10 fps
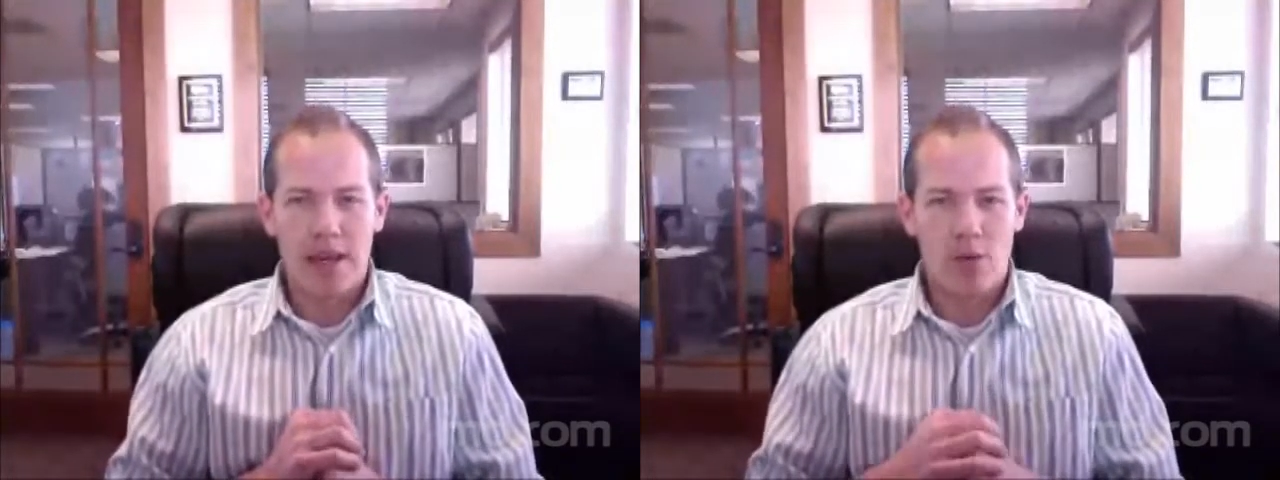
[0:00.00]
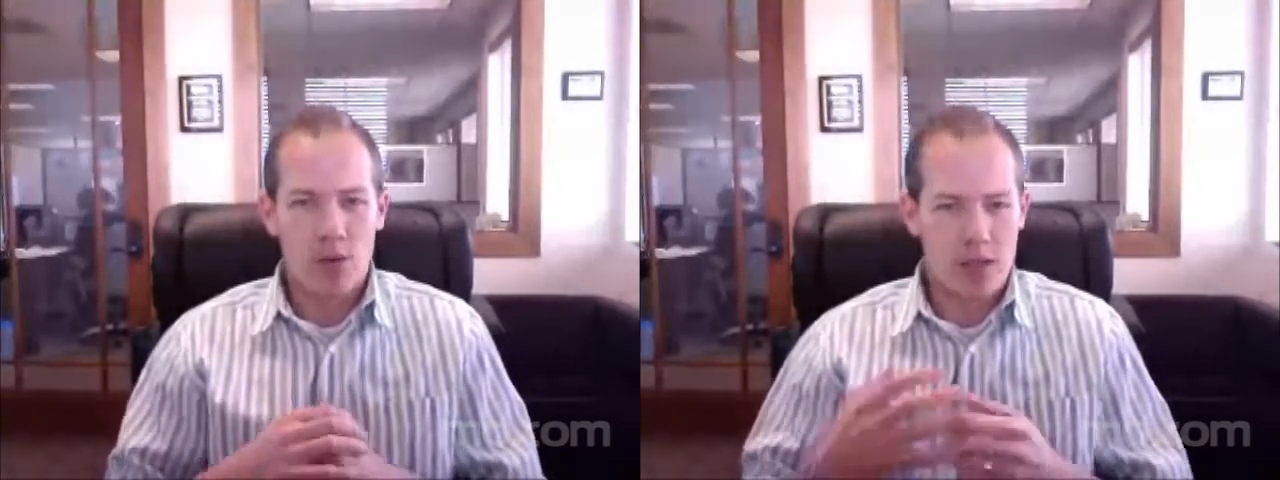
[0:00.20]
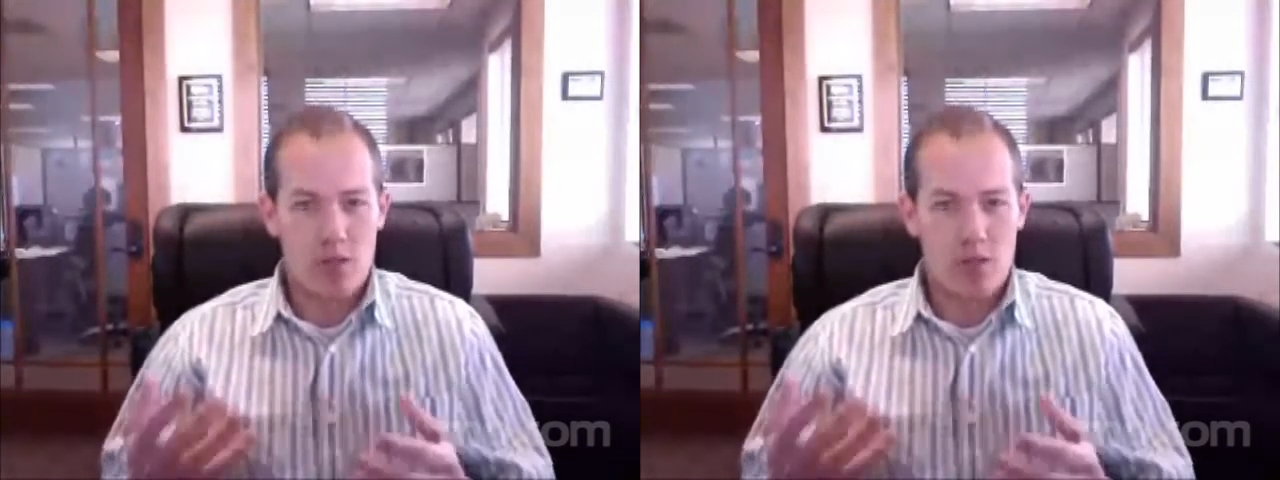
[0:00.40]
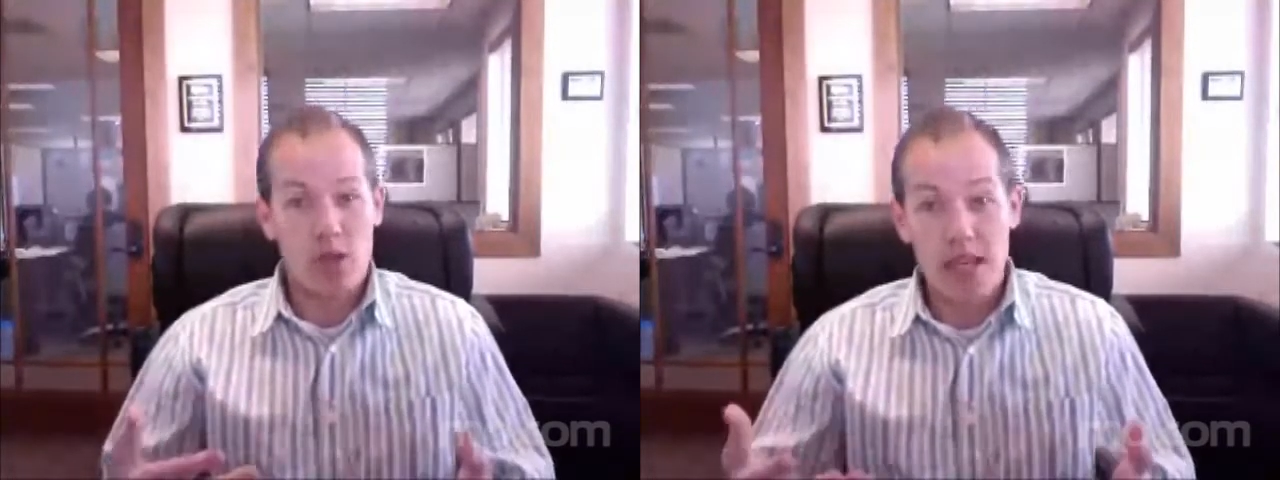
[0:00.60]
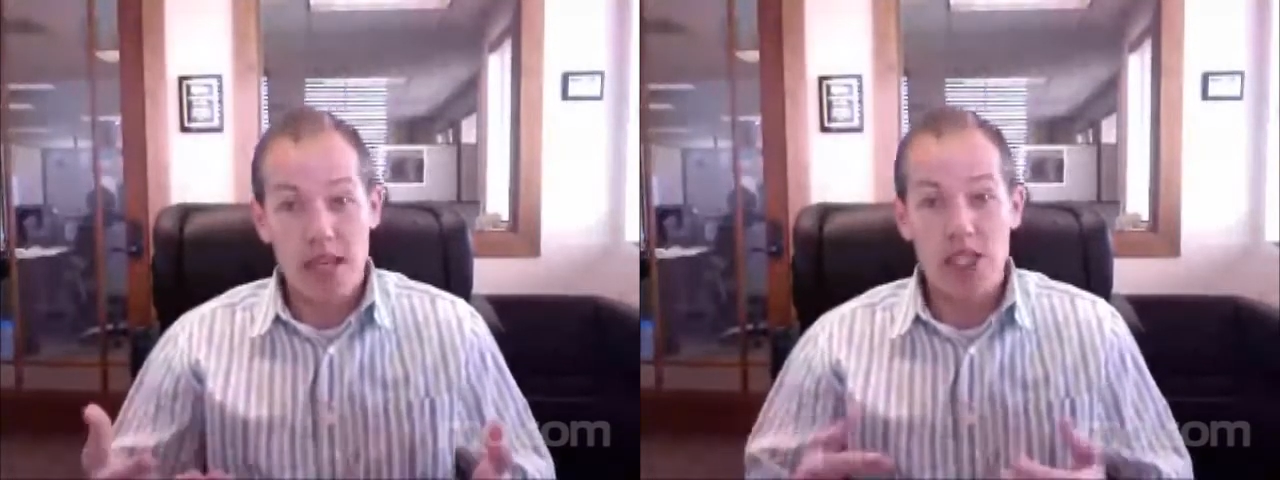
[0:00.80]
was
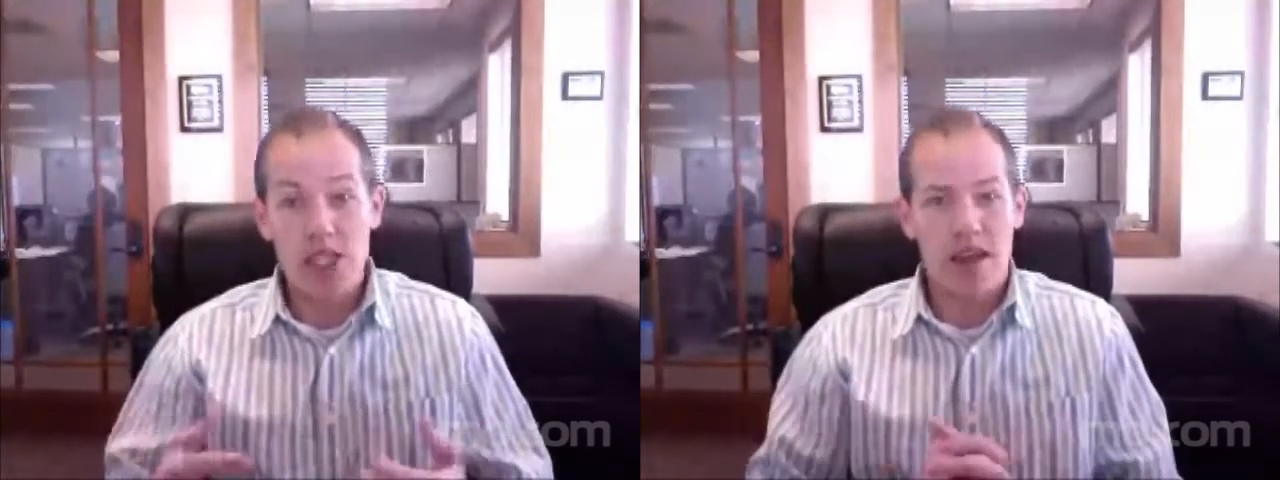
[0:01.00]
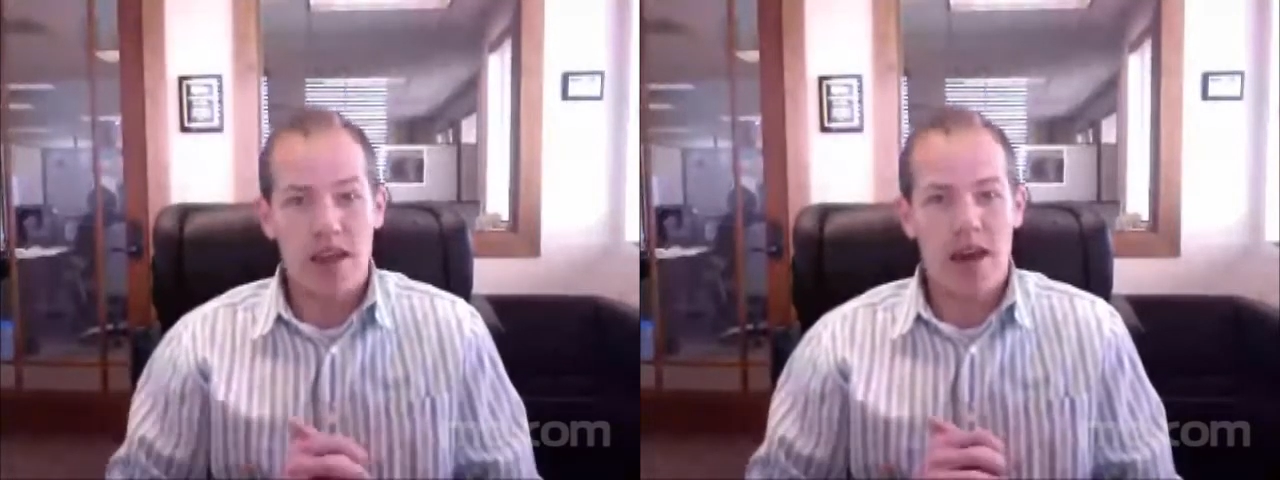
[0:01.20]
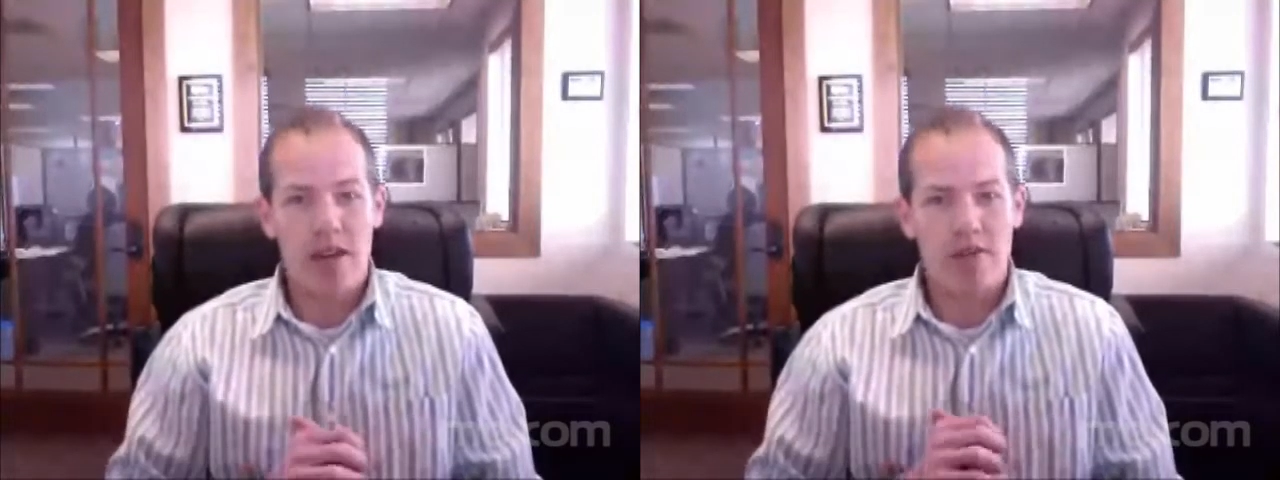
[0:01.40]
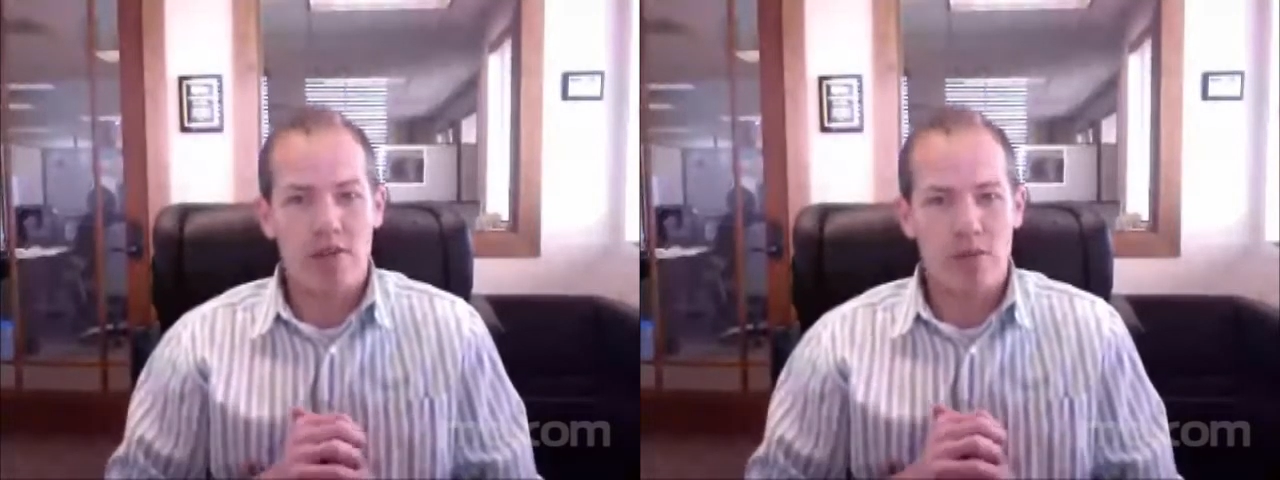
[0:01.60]
was teaching that